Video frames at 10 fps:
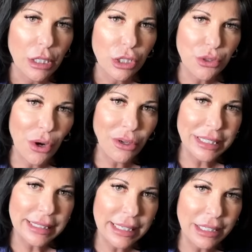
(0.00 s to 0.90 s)

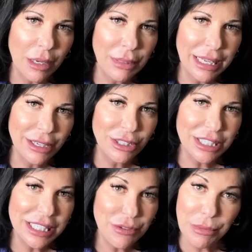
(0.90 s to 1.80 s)
Strongest incoming
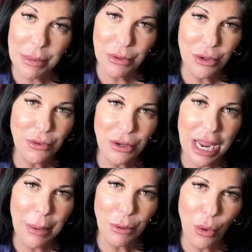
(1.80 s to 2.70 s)
energies for my beautiful
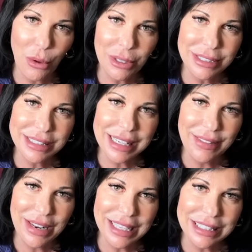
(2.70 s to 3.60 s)
Capricorns
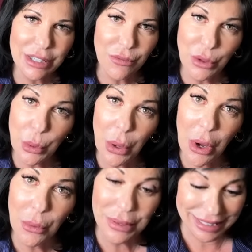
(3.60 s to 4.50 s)
in the next few
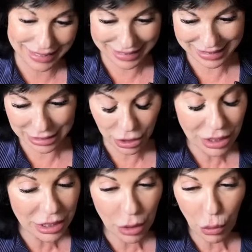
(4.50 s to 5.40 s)
weeks. It's going
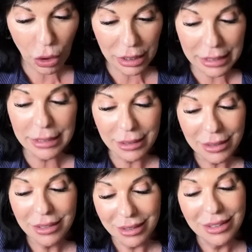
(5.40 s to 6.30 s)
to start rolling in
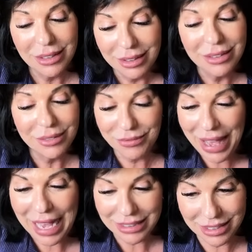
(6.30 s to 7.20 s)

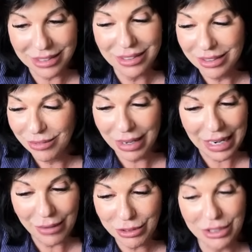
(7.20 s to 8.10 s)
fast, right
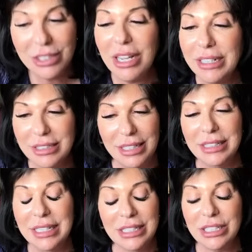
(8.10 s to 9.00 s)
after tonight.
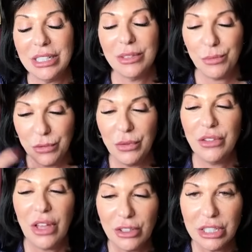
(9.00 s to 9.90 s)
It's just,
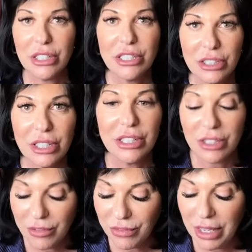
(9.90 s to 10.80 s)
these energies are just going to
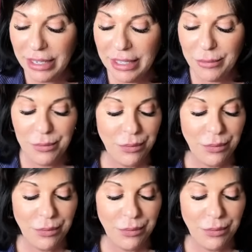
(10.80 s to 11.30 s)
start flying in.